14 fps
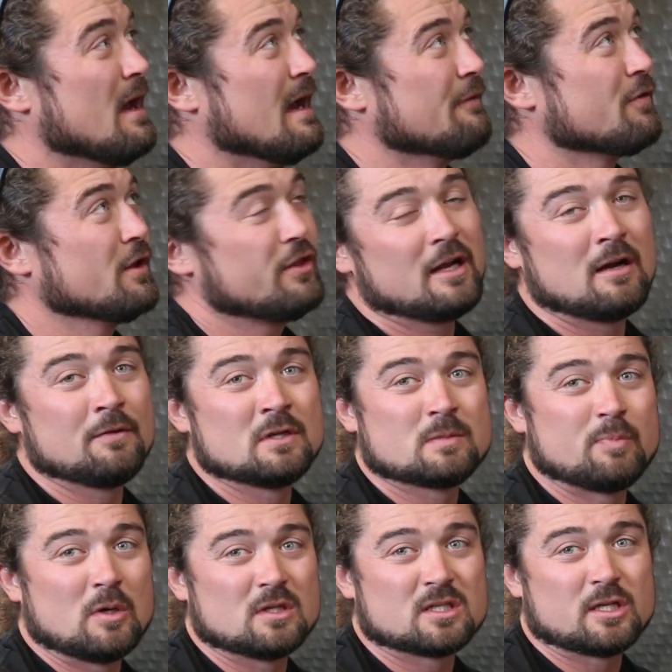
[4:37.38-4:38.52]
everything on this
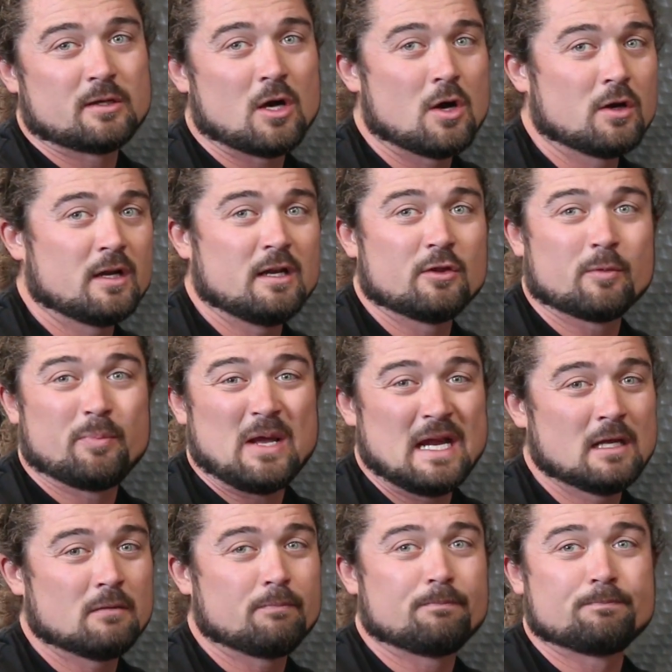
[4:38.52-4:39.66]
boat is coated, either
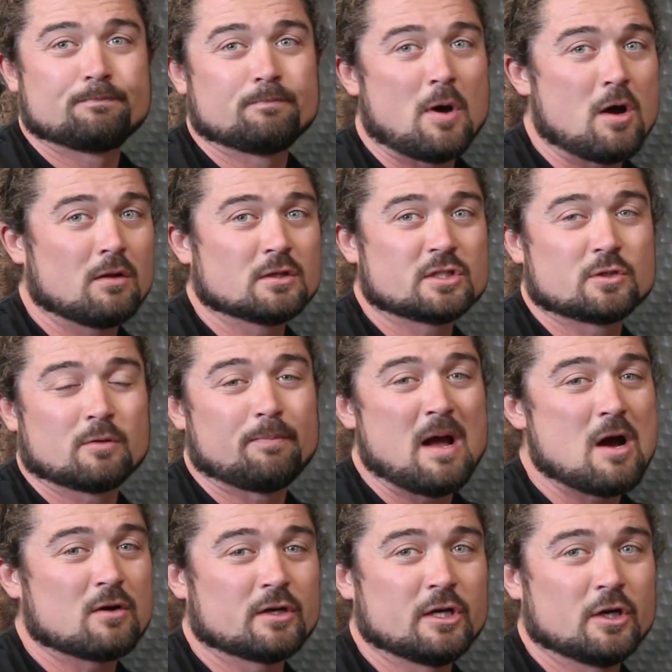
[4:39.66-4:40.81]
painted, polished, or
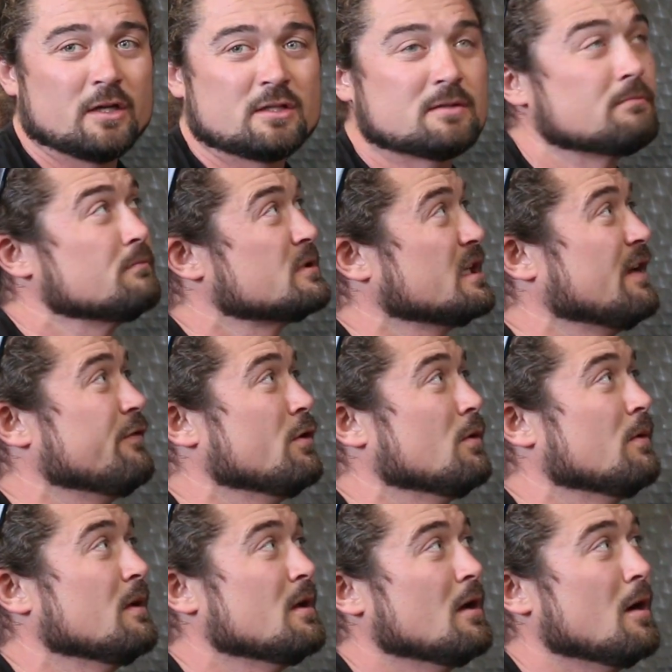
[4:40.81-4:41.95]
powder coated to give you
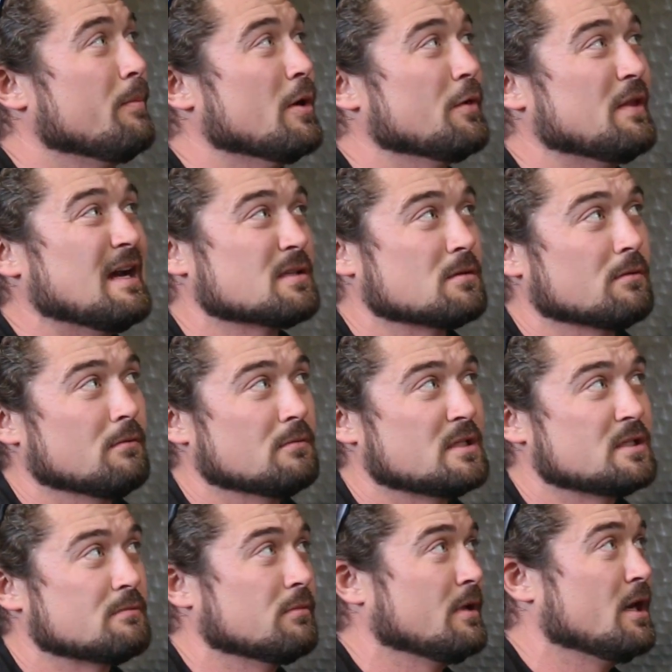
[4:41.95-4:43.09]
a boat that has,
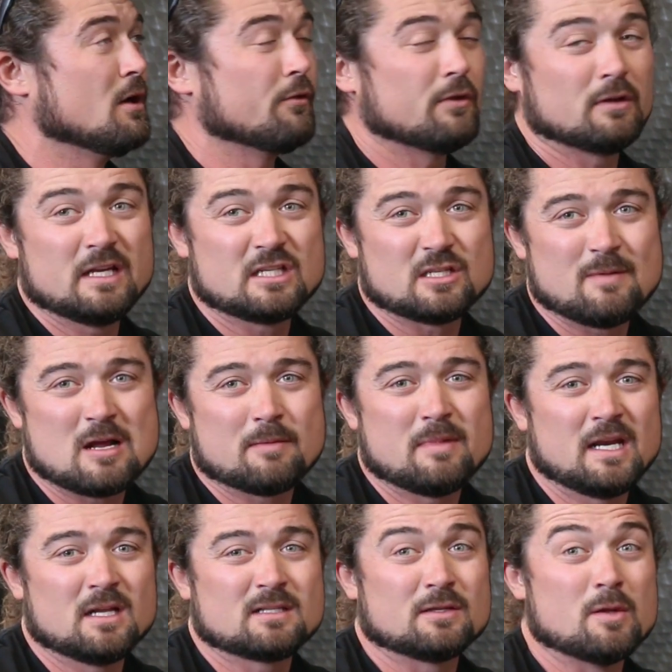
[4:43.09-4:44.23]
the least amount of
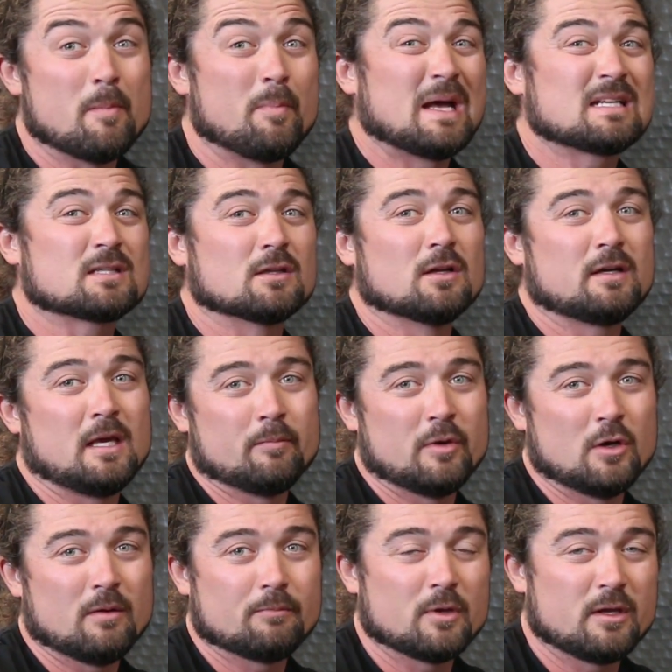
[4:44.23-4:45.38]
maintenance and the best looking
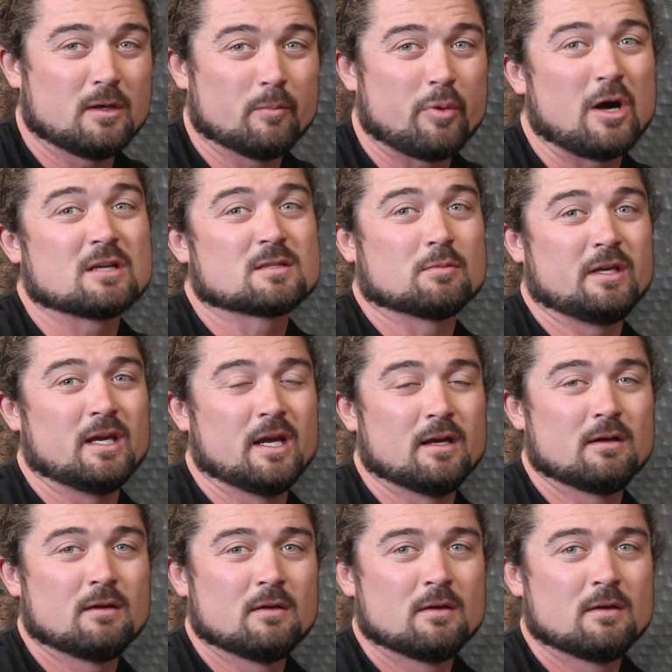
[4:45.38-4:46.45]
boat that you can possibly get.